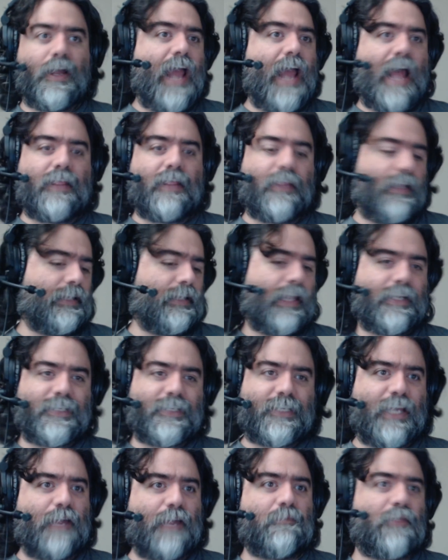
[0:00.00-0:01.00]
And they like
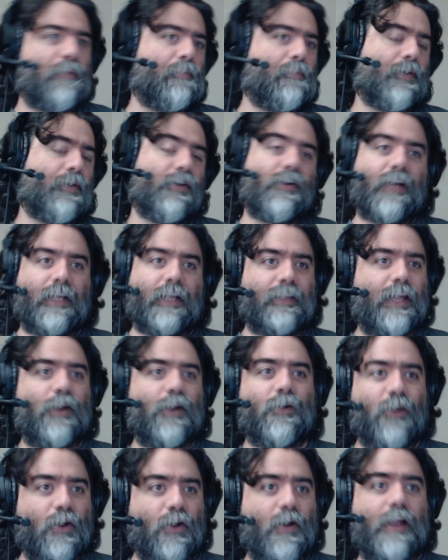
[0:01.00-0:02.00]
skim the book and they
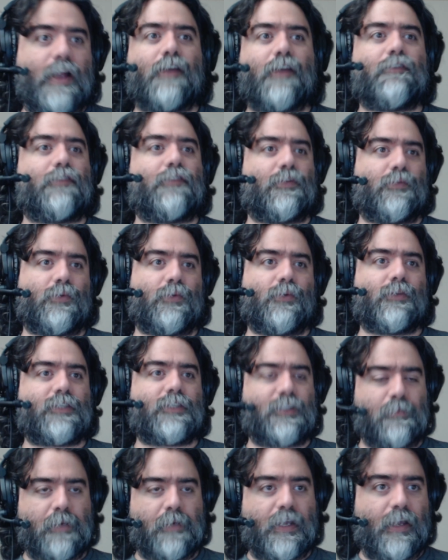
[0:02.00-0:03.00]
don't know any of the rules
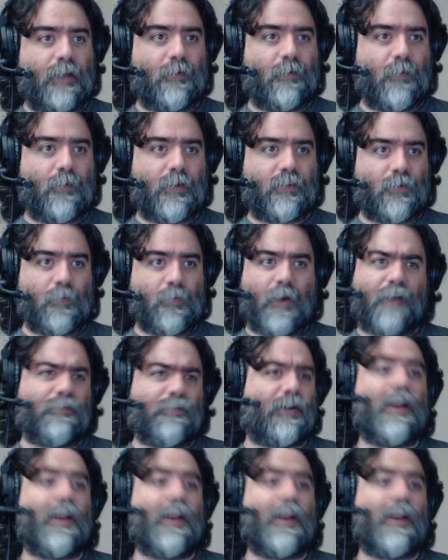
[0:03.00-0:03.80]
to begin with or whatever.